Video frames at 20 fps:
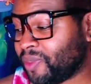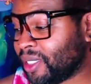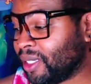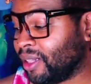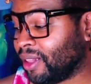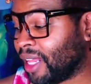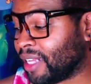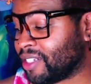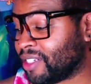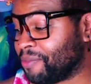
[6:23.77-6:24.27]

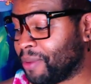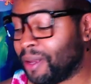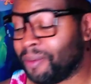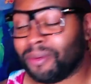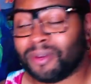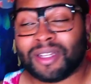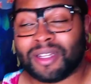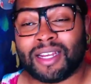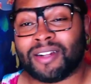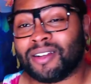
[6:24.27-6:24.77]
lots of
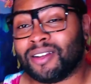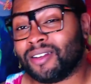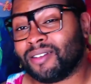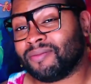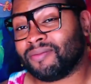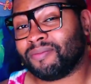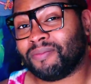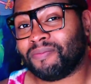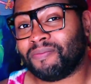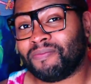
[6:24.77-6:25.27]
people tend to
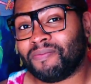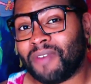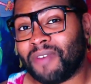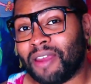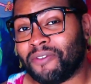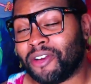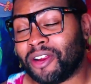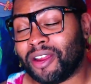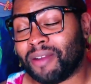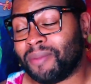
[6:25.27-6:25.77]

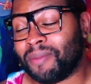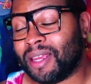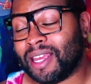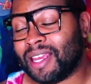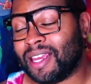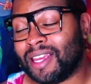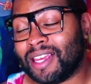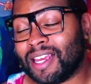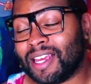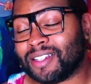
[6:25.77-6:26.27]
favor him. He,
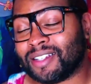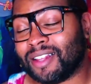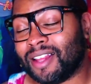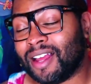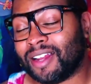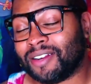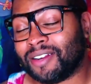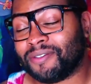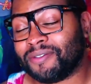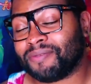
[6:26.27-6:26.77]
he gets a
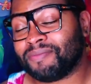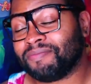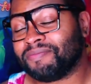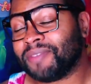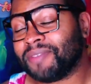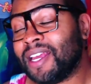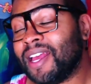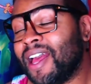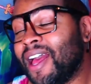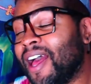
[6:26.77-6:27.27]
lot of
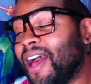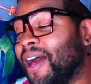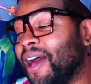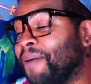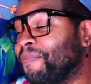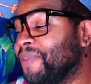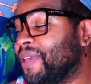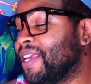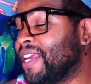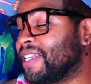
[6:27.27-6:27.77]

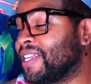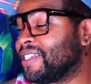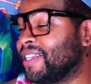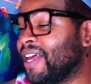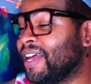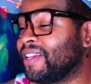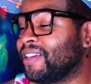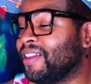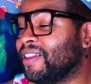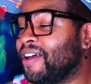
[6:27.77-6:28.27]
um, he gets a
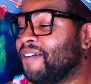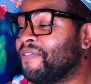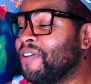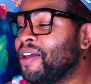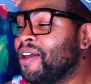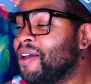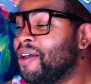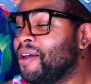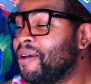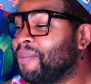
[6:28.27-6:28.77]
lot of love.
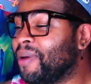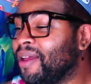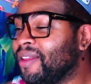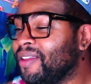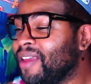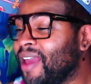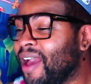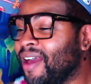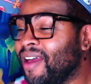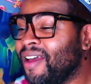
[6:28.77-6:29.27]
But
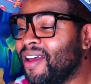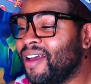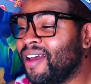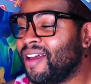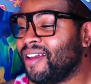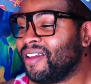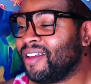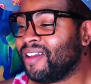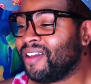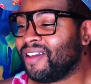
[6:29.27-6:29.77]
yeah,
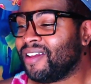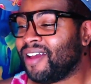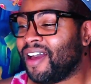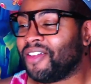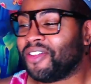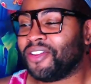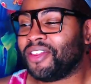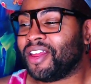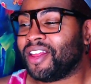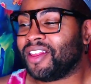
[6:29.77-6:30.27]

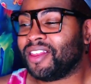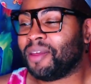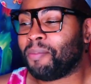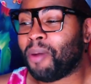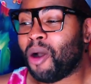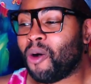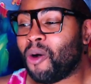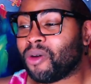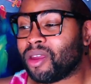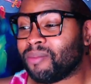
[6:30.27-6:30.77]
other than the
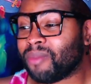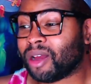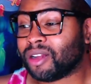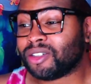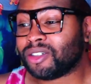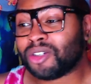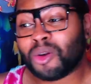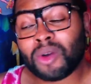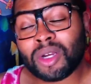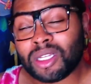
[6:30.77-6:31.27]
Pokemon
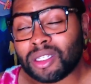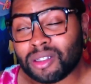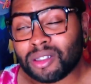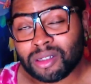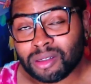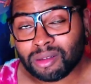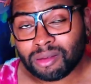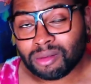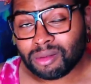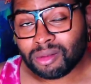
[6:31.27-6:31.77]

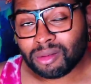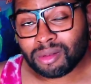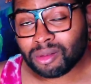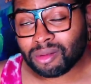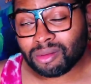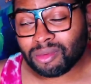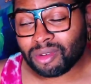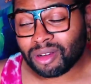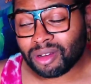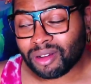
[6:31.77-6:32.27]
choices
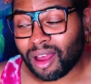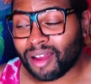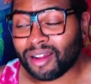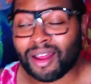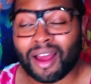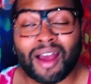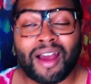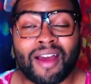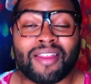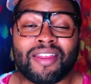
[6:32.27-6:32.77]
and whatnot,
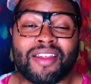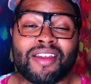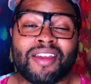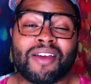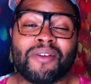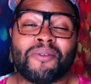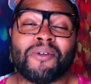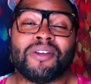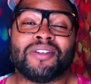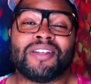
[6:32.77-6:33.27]
I think
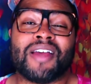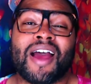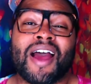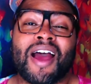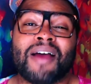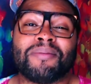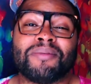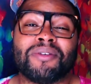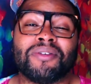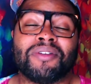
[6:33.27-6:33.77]
it was
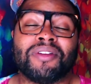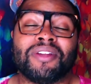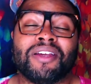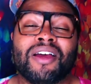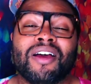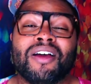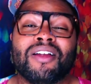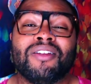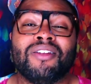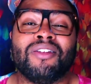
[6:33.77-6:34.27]
absolutely
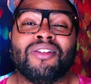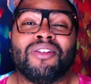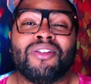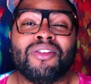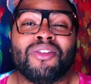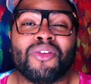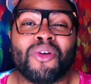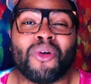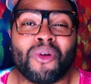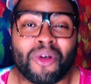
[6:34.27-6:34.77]

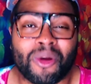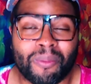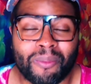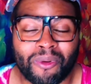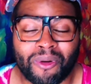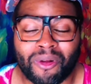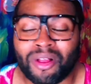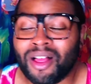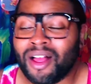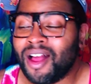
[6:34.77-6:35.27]

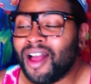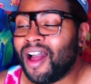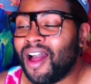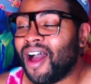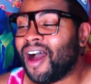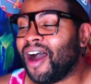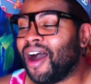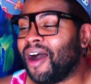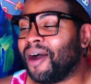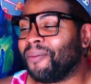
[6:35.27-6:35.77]
adorable.
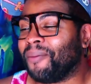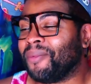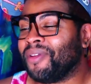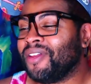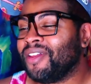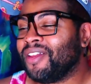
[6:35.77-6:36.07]
Um,